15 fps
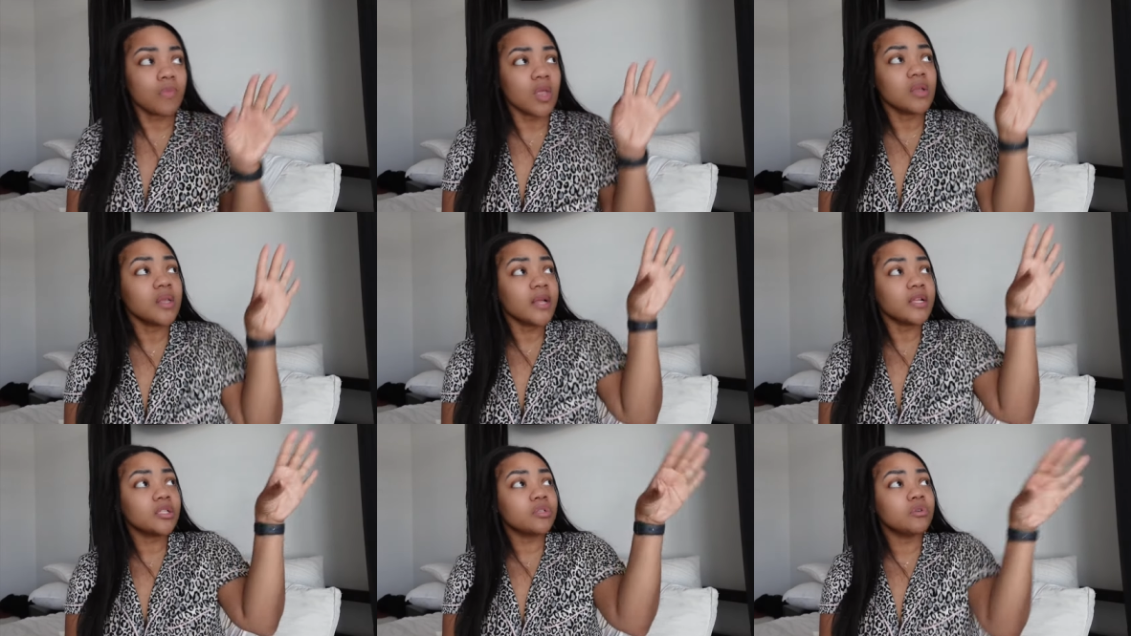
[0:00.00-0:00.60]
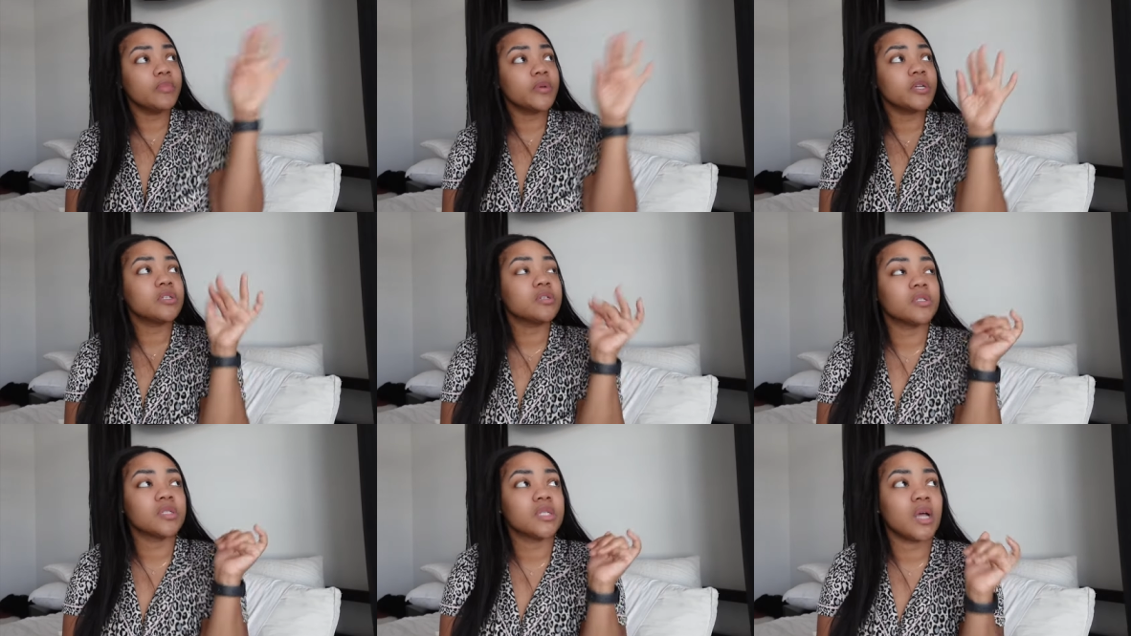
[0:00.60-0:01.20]
like two
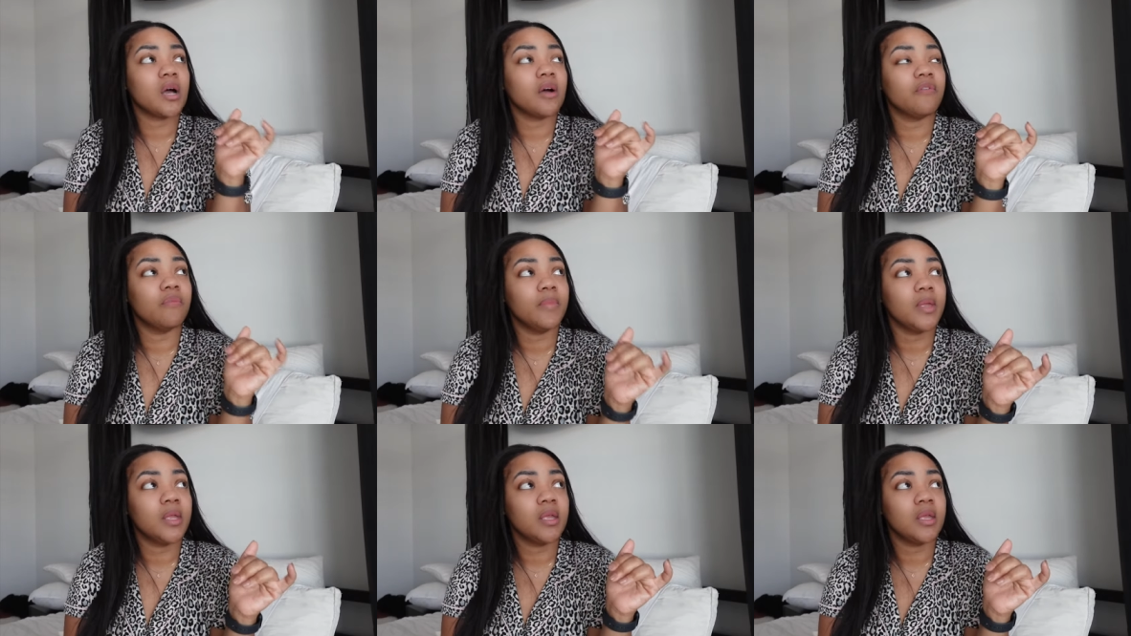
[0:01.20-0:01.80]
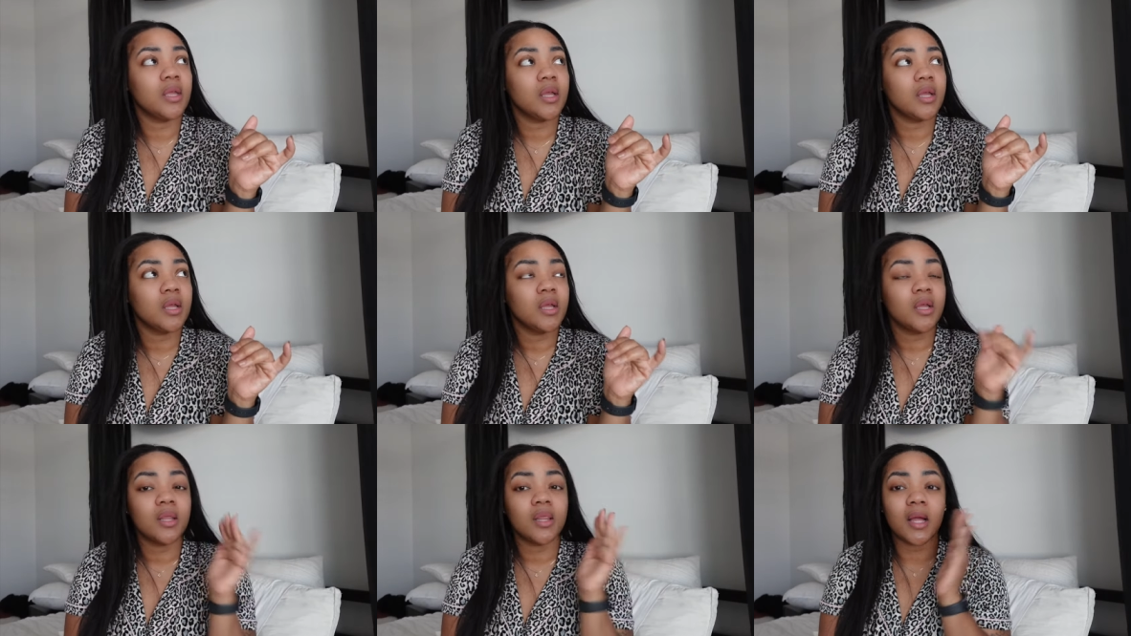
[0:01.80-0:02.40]
pictures of me
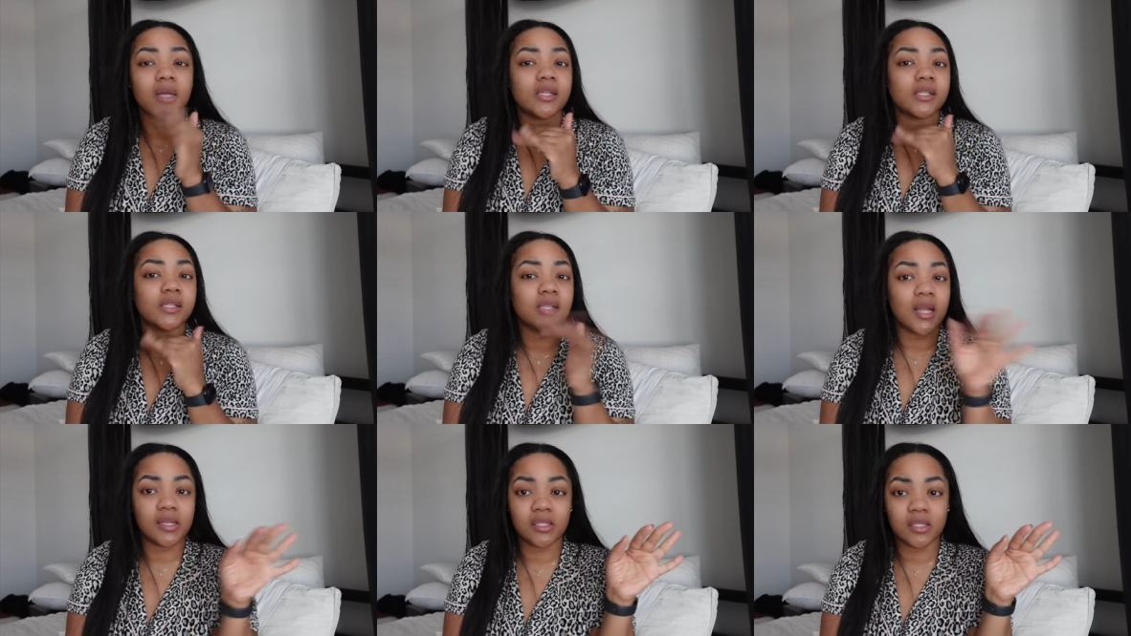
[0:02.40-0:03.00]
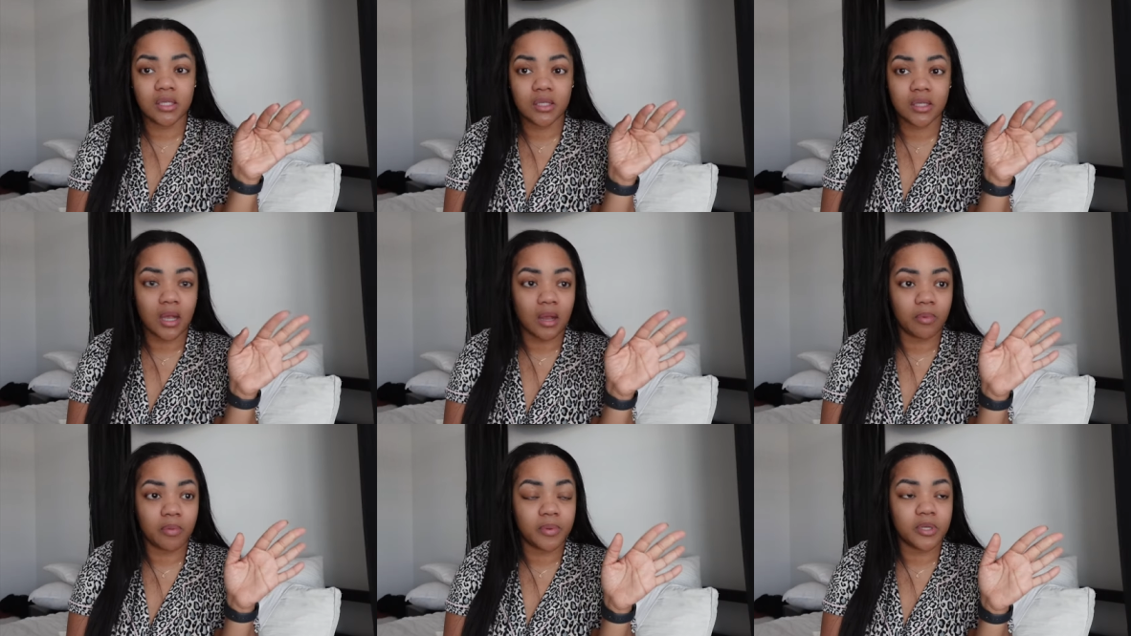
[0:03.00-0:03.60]
like a sexy
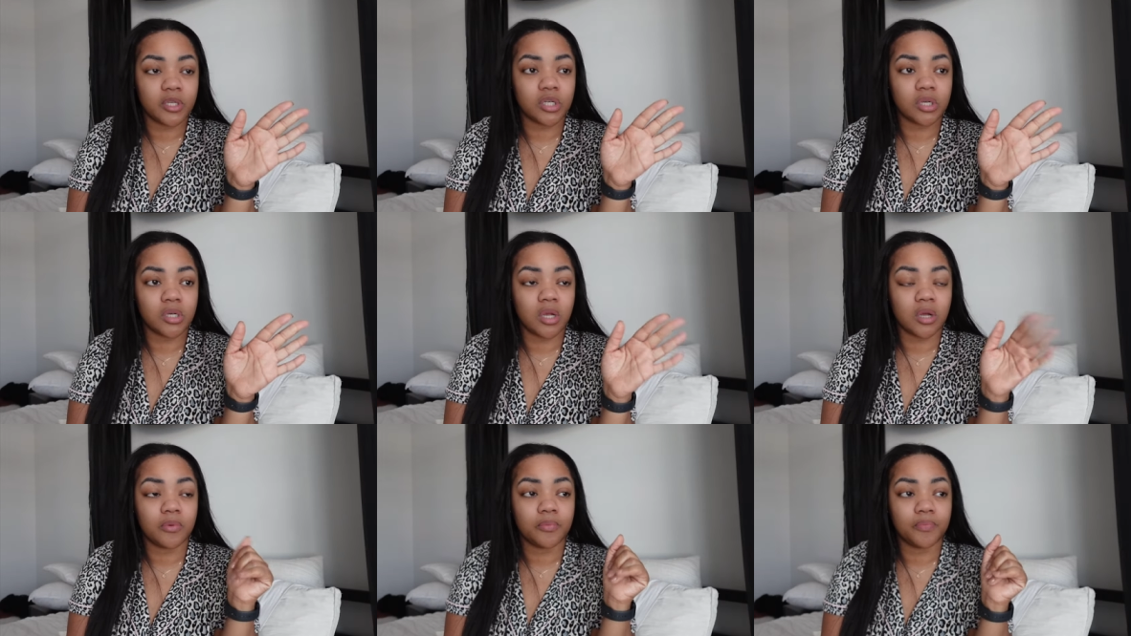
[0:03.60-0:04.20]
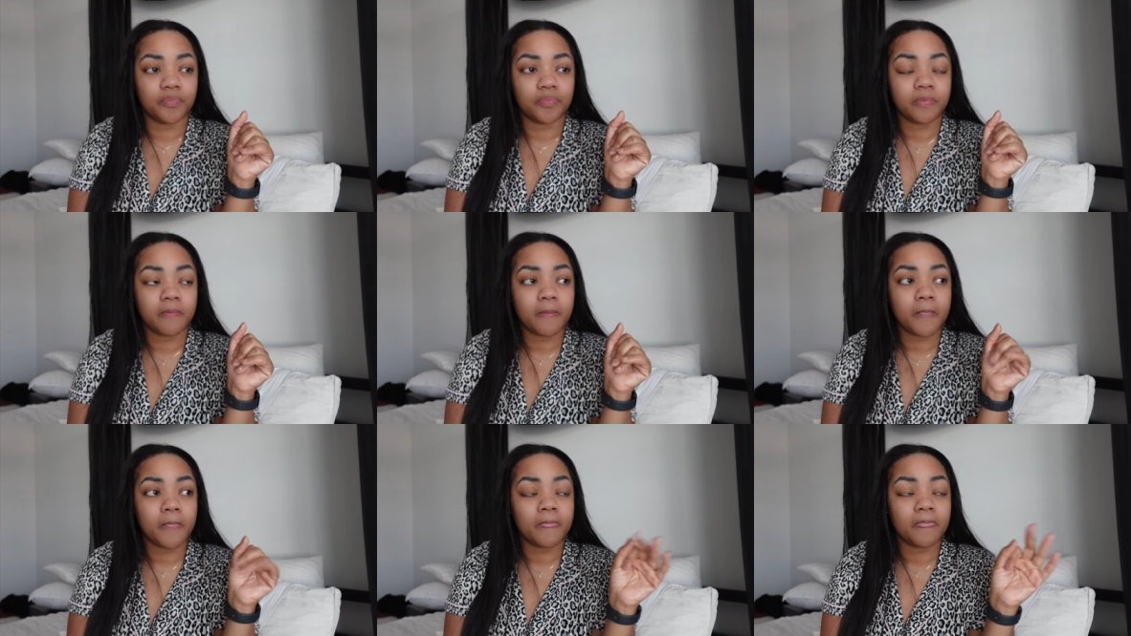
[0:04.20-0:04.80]
type of picture though
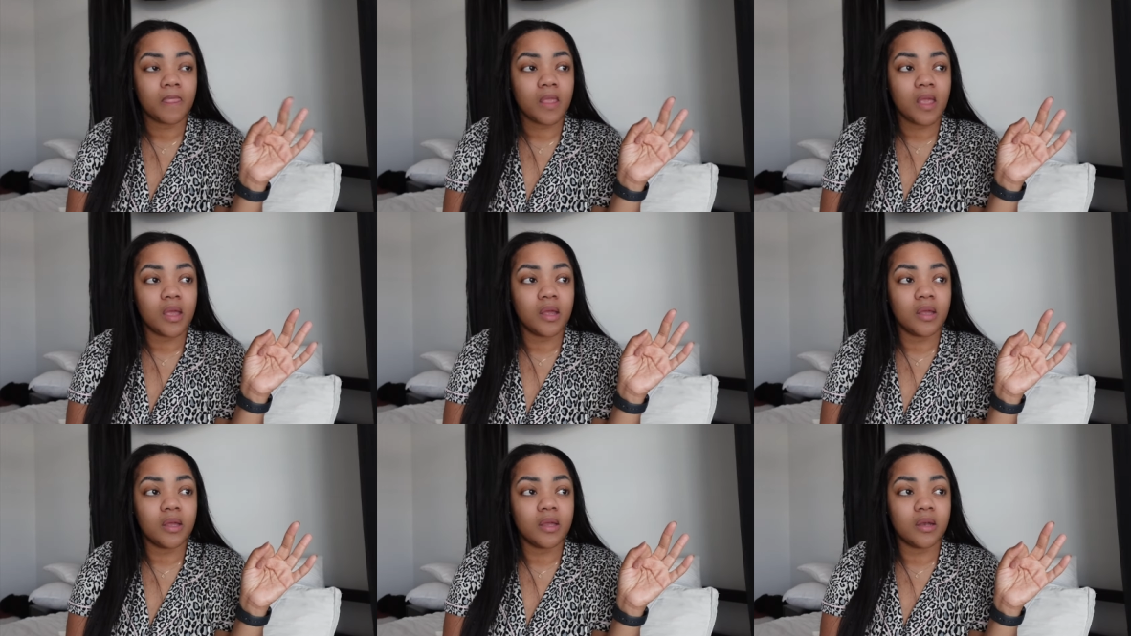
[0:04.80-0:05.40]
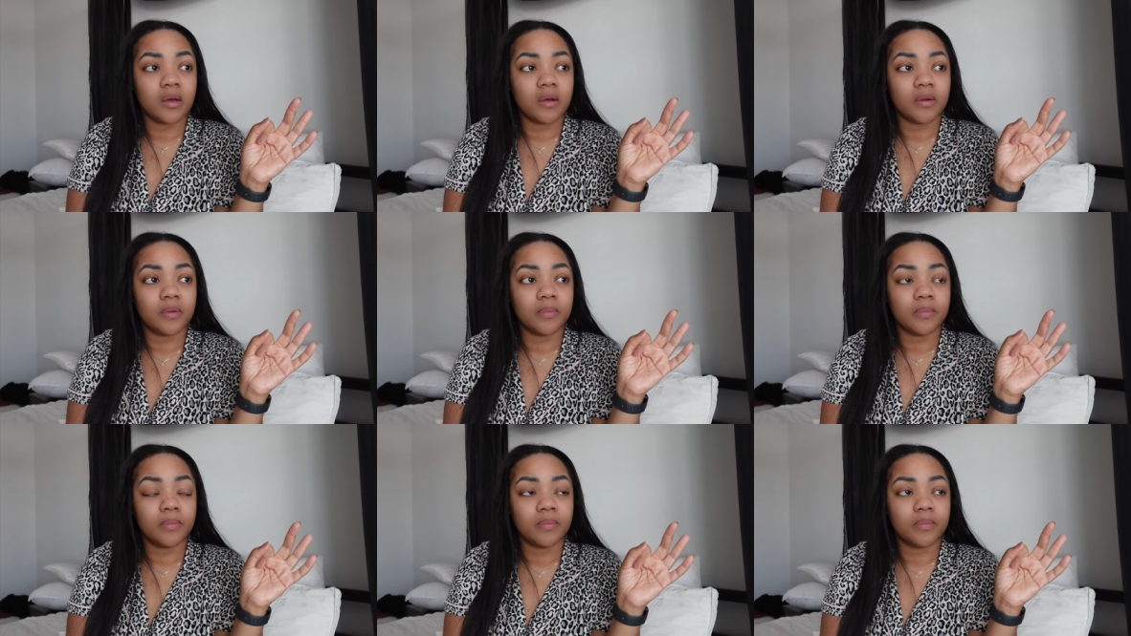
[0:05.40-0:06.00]
and
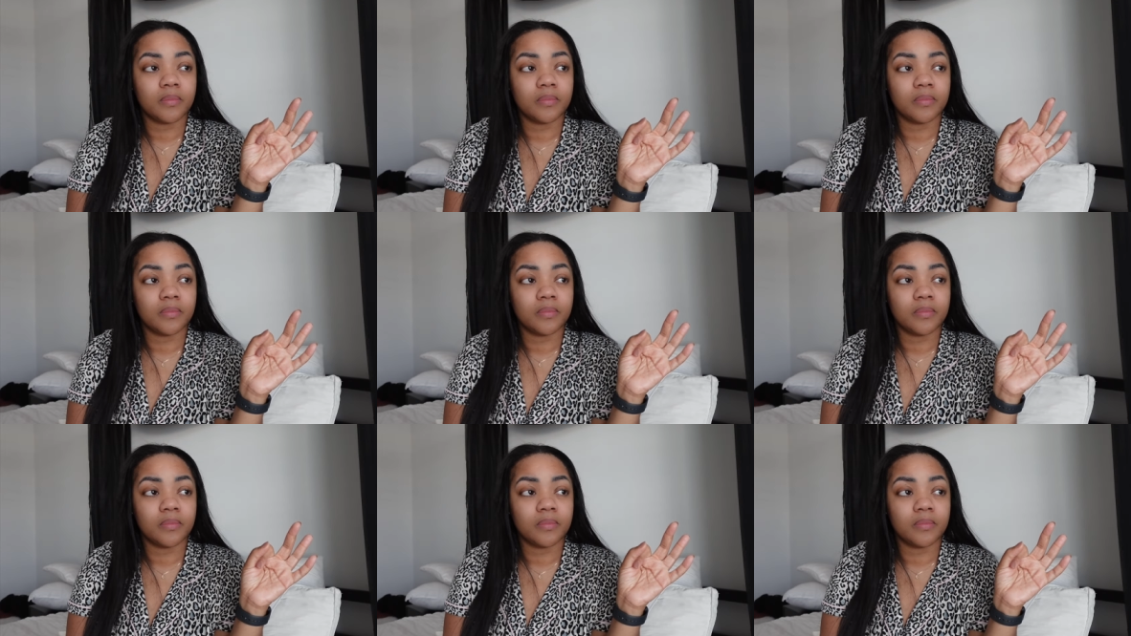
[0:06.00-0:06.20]
um